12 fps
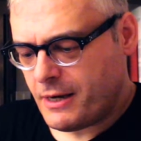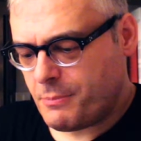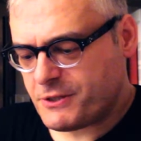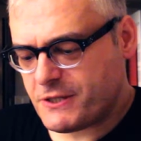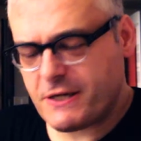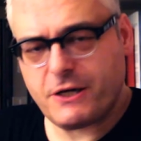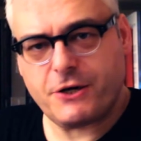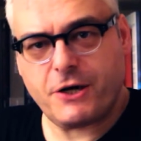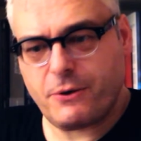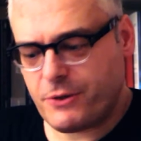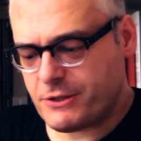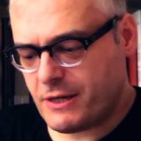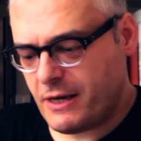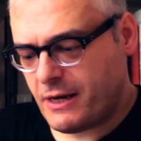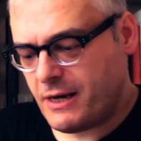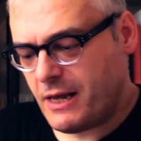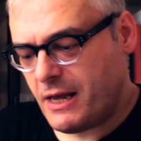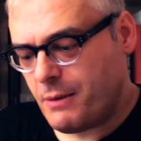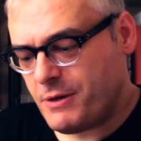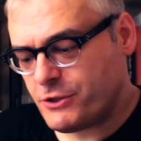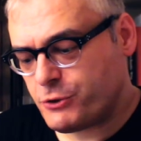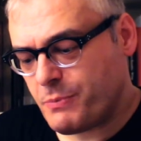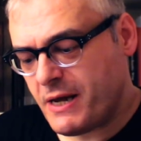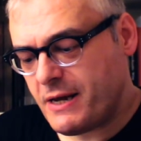And in particular, note that an
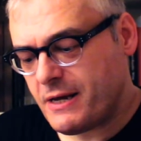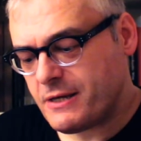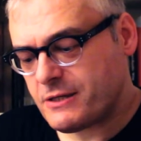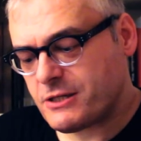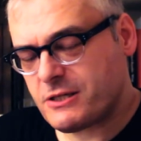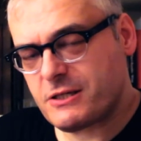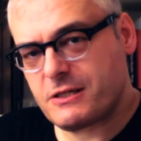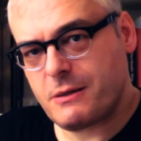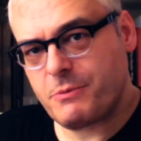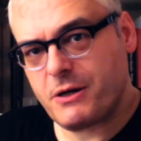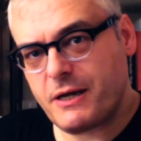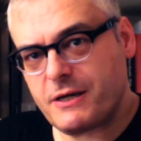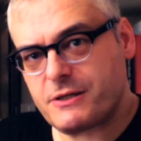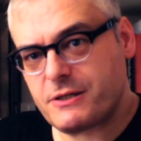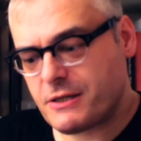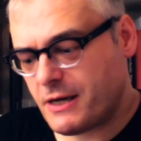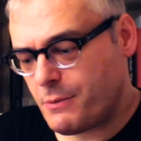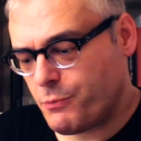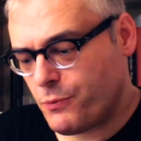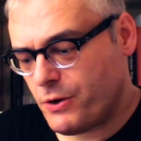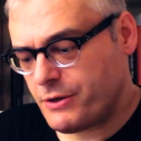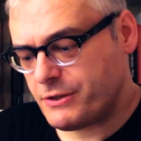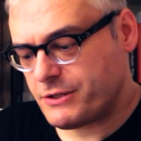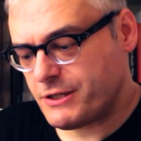image may stimulate Type
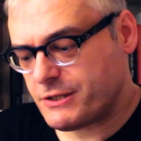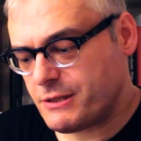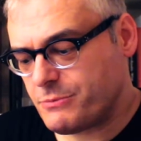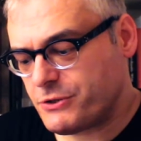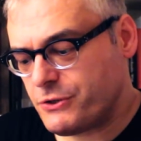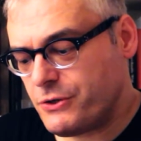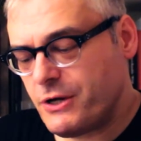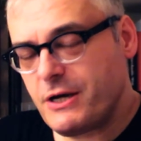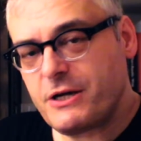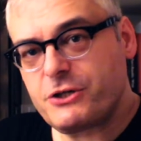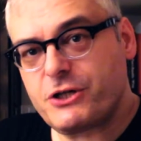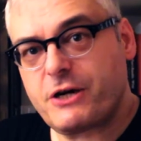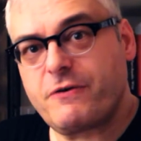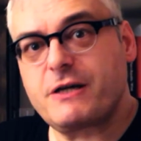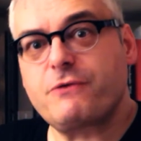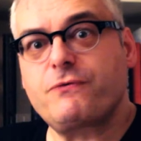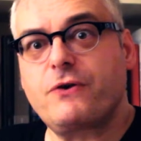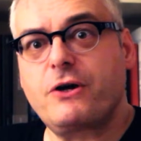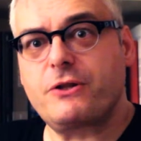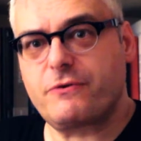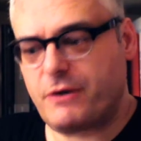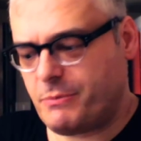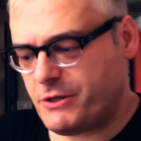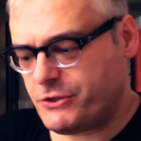1 systems to generate a
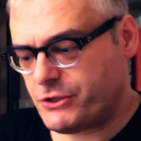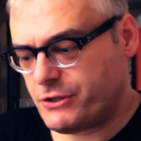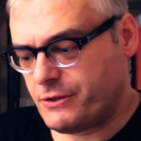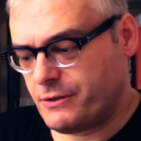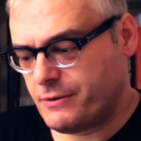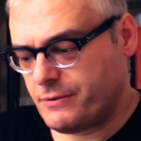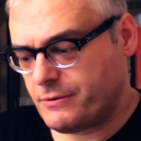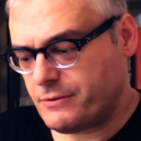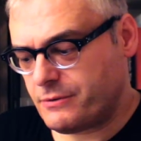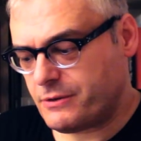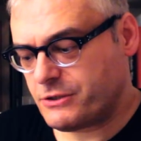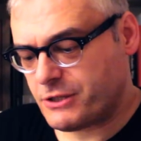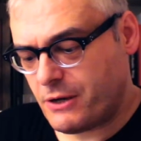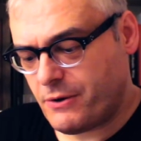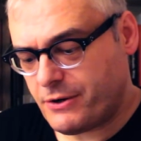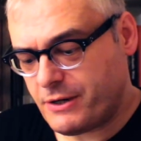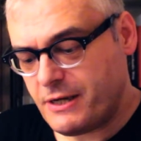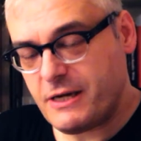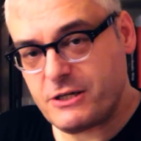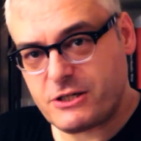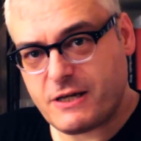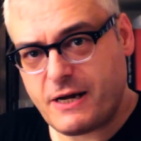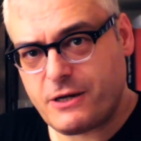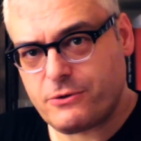further image, and so on, in
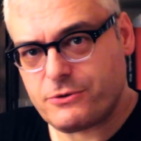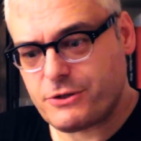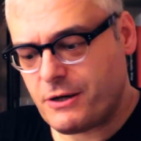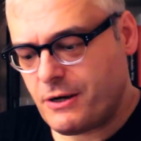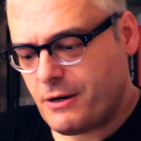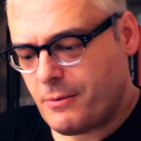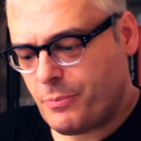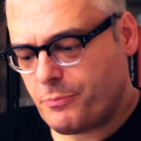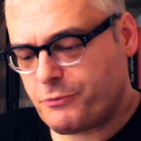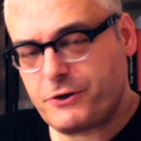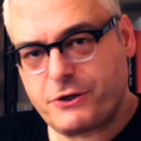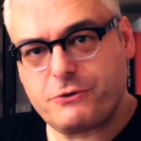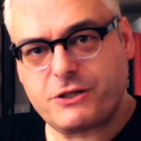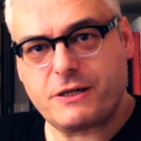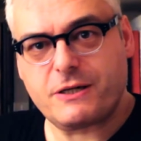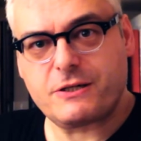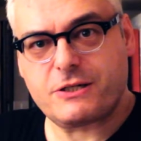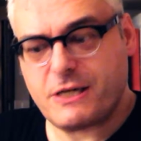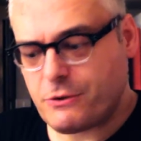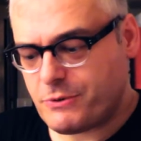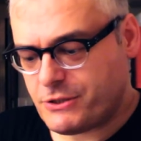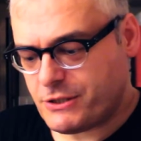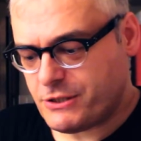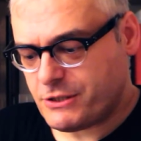cycles, producing
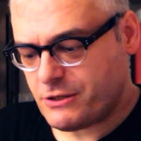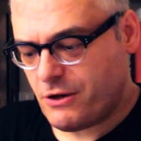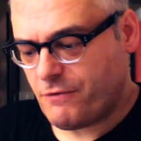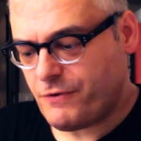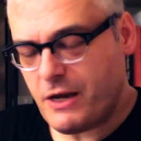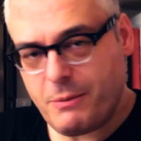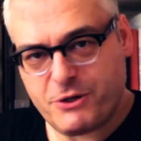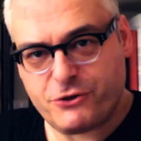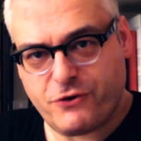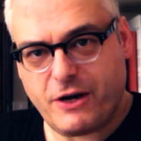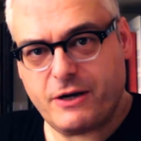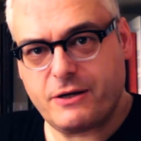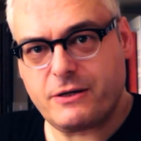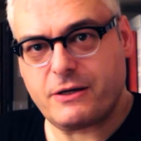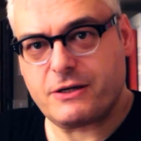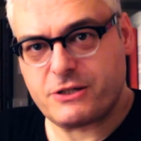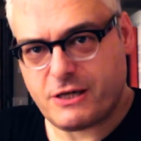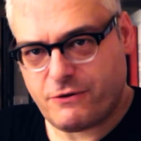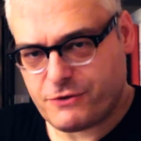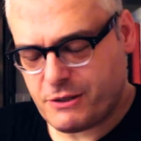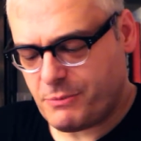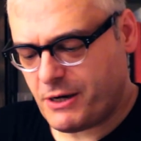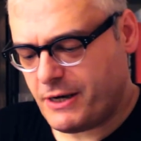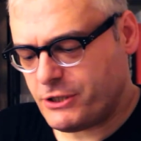sequences of imagery and
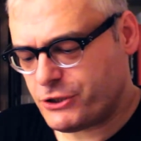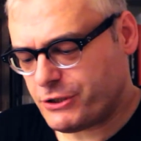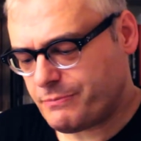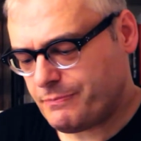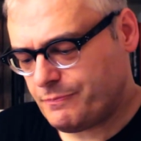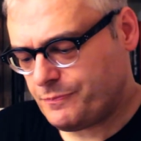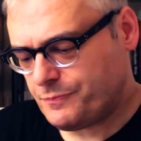self-stimulation.